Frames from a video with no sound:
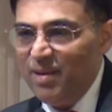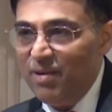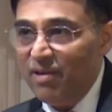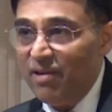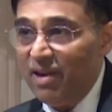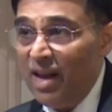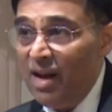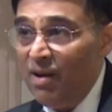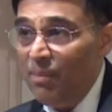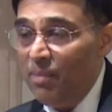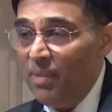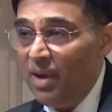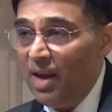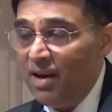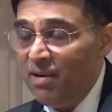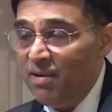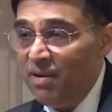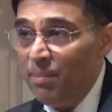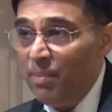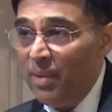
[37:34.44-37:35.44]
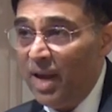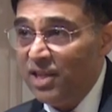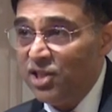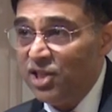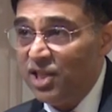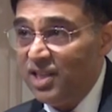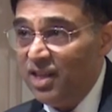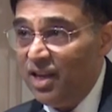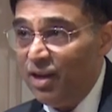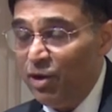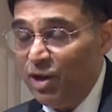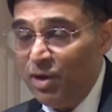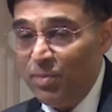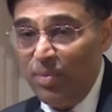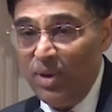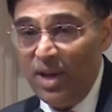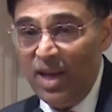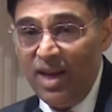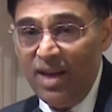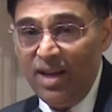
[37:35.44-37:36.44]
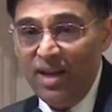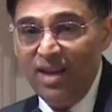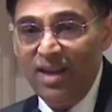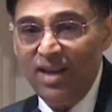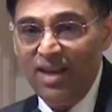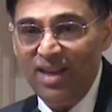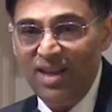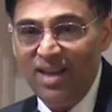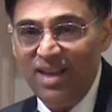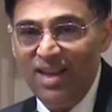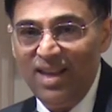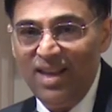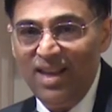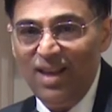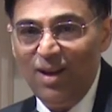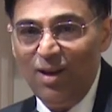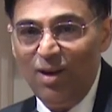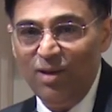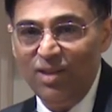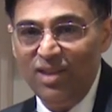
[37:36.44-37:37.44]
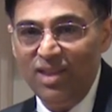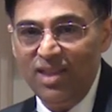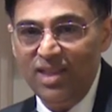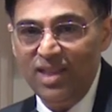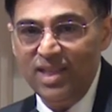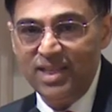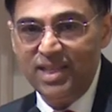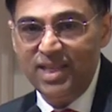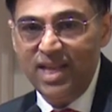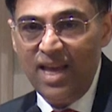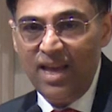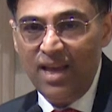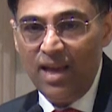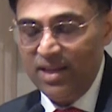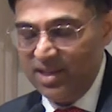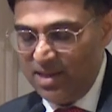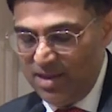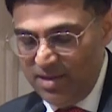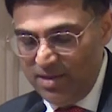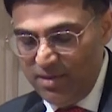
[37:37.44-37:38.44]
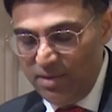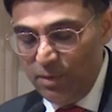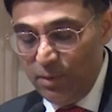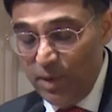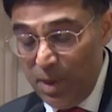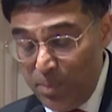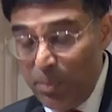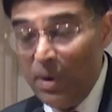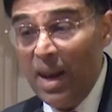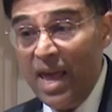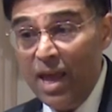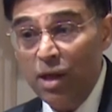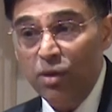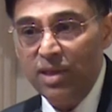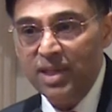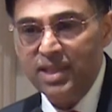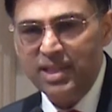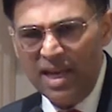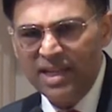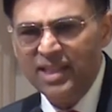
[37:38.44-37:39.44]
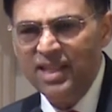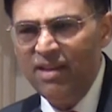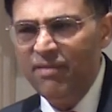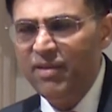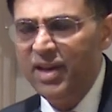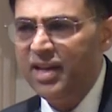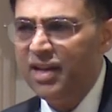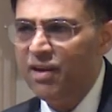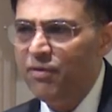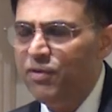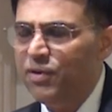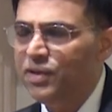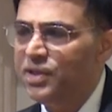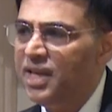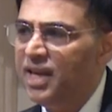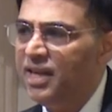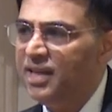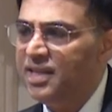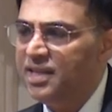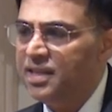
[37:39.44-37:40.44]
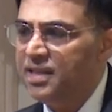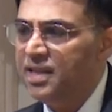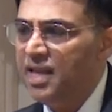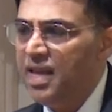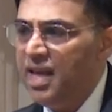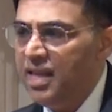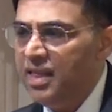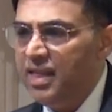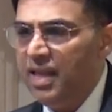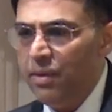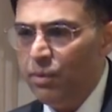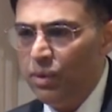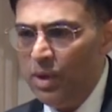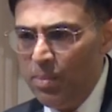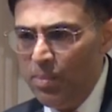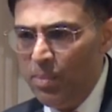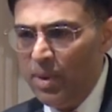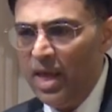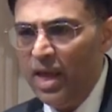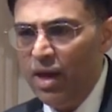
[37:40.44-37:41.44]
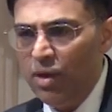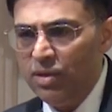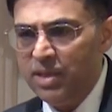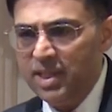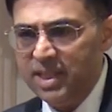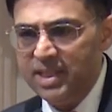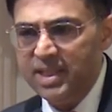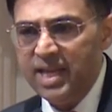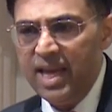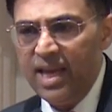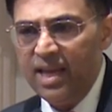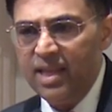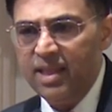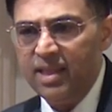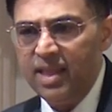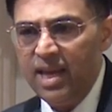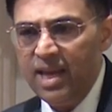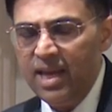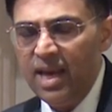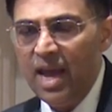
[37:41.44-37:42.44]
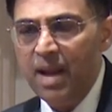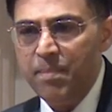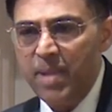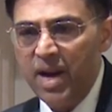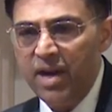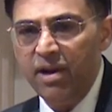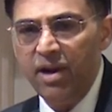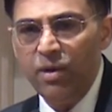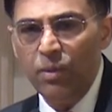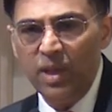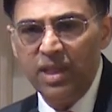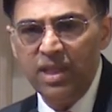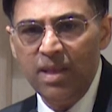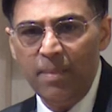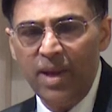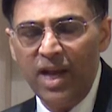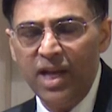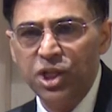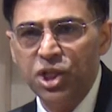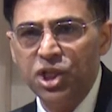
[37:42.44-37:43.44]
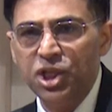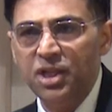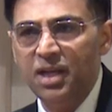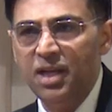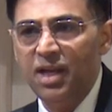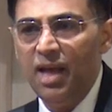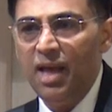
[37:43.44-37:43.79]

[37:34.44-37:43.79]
Real and Manchester are going to play on this day, will play on this, actually very confused sentence. They will play on this day in thing, and Madrid won the match.